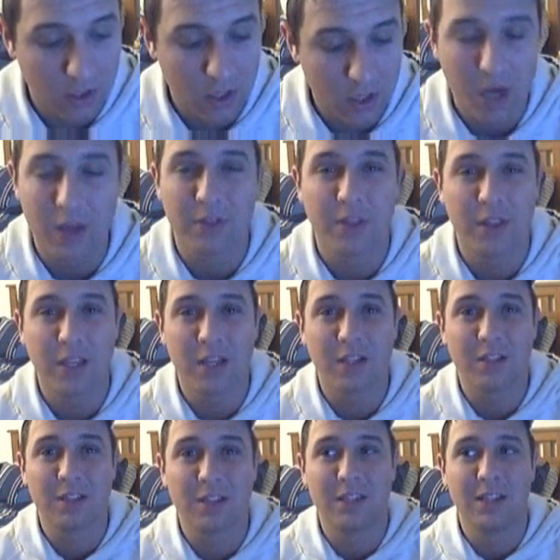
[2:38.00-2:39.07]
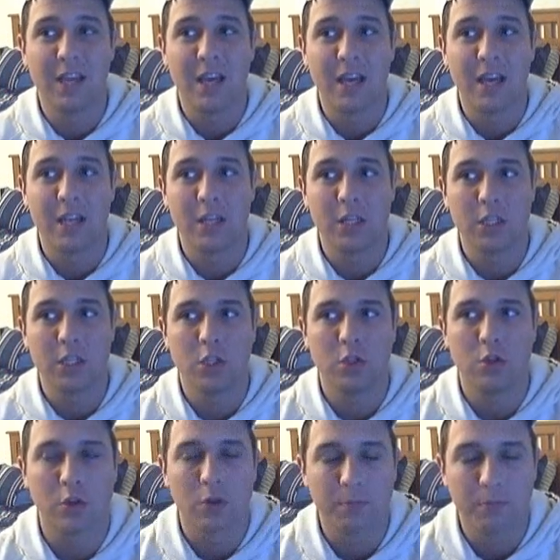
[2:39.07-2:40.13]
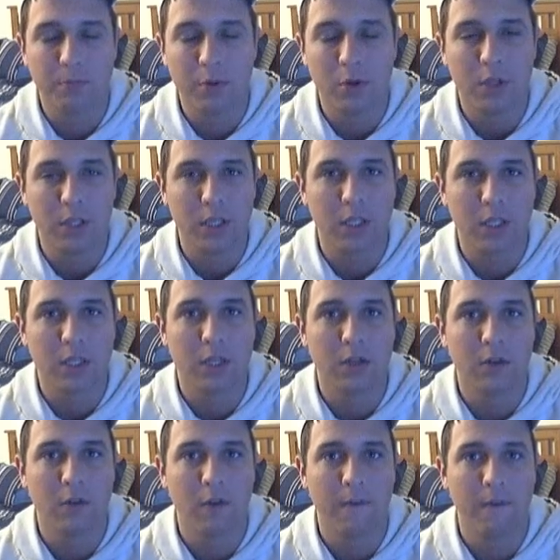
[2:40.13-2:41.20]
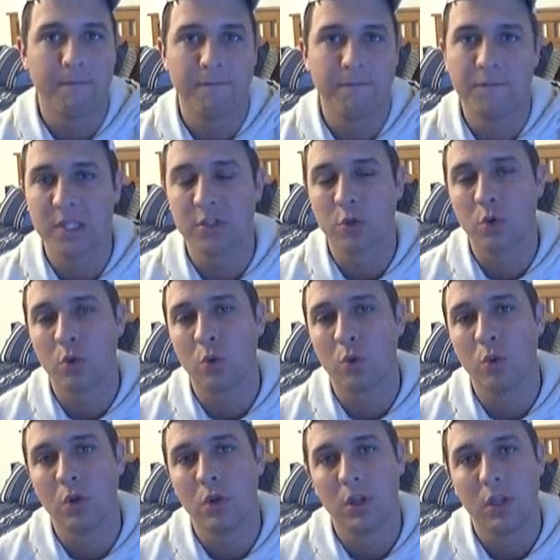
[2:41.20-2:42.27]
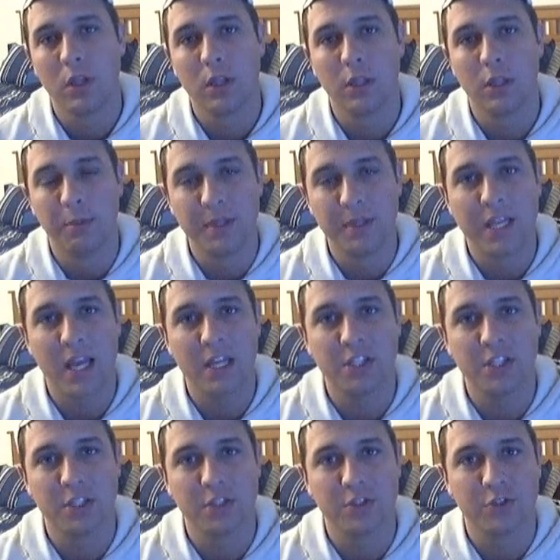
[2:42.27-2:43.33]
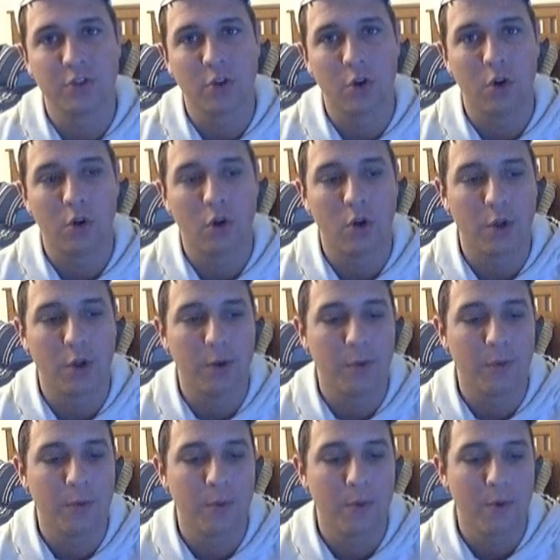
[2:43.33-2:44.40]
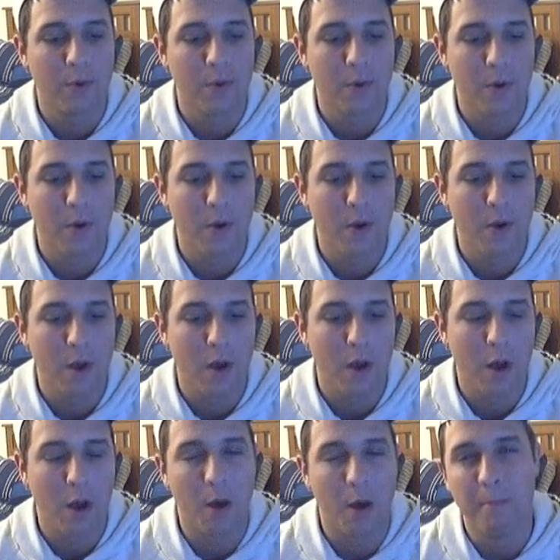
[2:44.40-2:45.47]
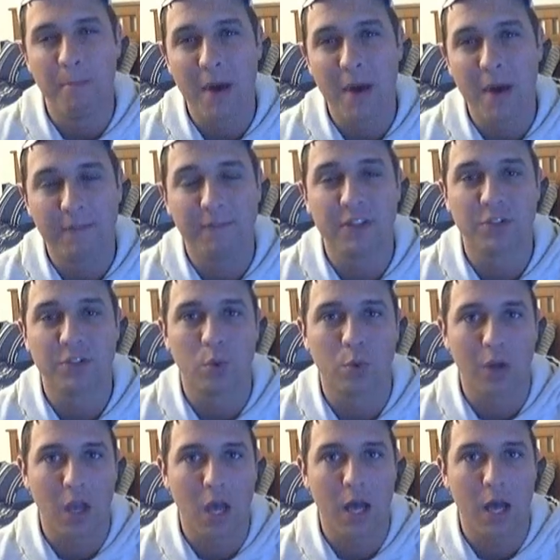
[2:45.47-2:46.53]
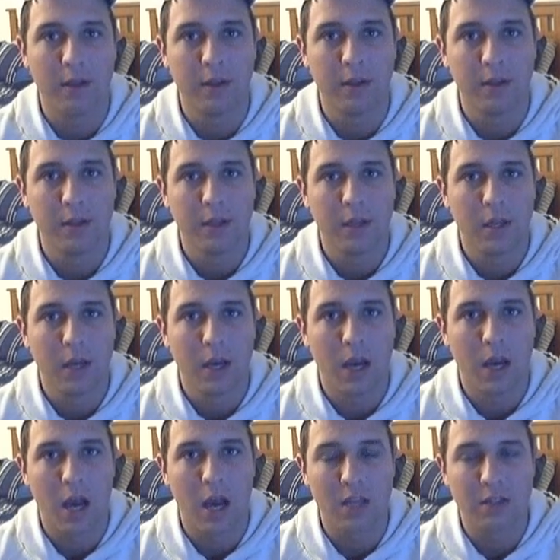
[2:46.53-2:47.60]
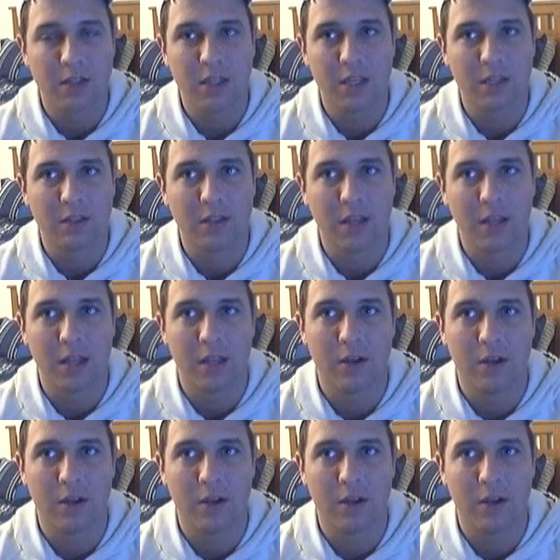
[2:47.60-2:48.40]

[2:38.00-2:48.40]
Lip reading: I think that you're putting physical limitations on a metaphysical God. I think that